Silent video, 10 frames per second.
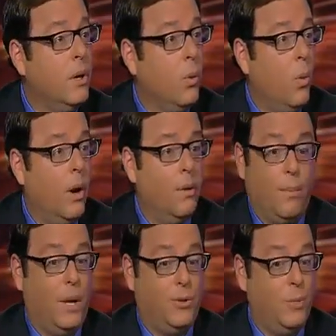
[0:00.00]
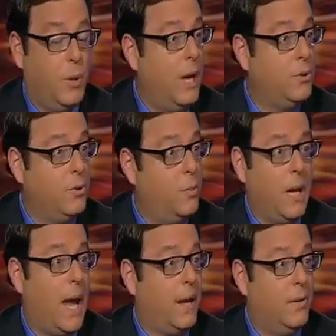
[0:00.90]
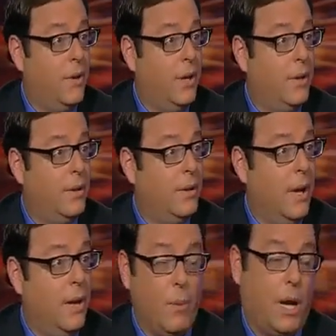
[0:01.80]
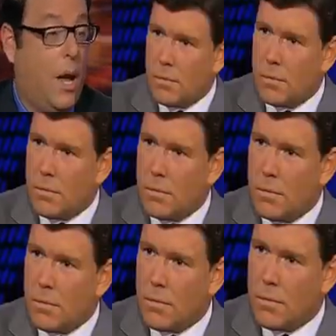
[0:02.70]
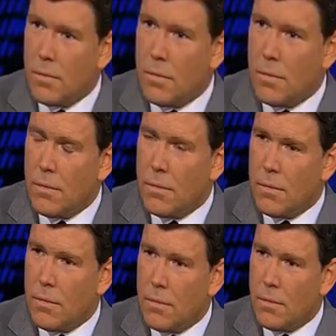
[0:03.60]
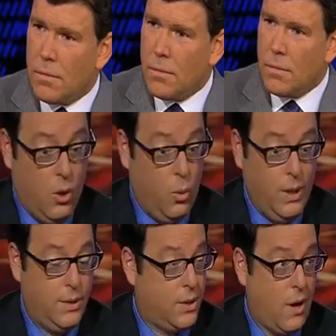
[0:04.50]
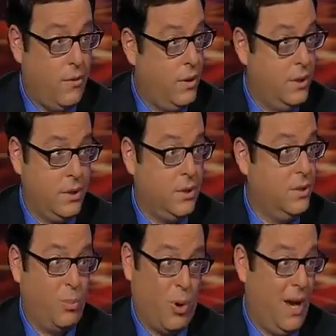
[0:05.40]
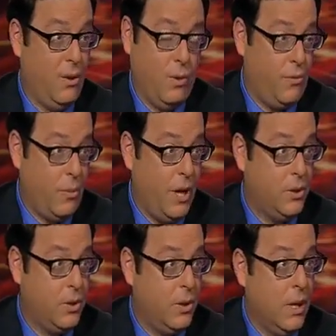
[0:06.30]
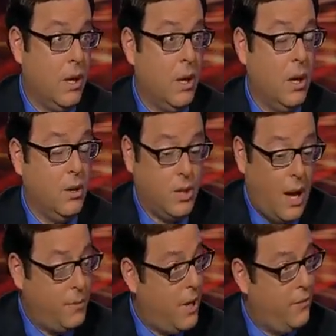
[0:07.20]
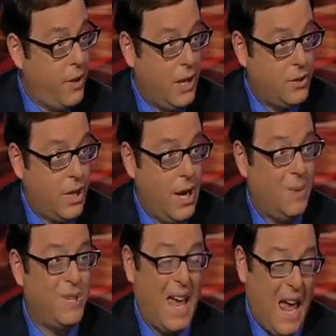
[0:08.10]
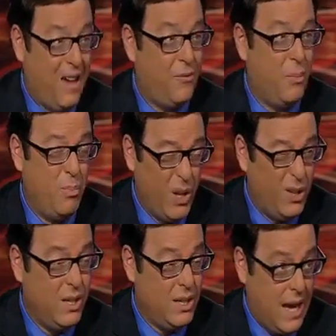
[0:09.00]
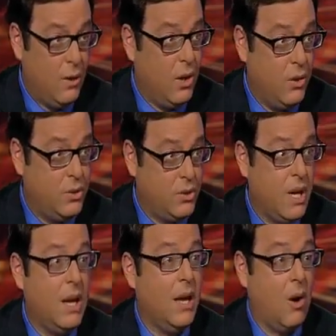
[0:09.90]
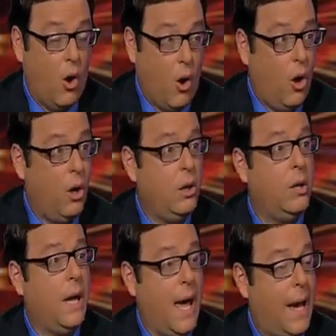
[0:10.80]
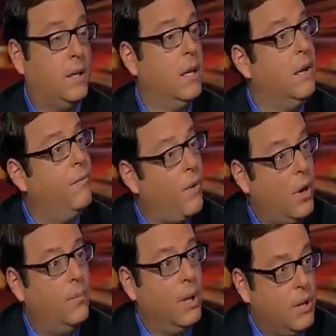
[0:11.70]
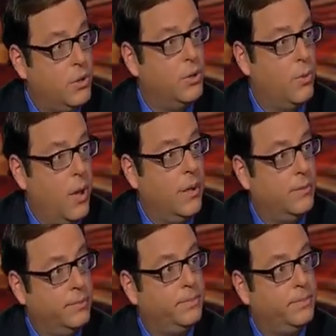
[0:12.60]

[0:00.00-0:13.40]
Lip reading: where my GPS was being activated and my contact list. So I had my team look into it, and we discovered this. This is brand new information. Top 10 flashlight apps, 500 million downloads, all acting in a very malicious way.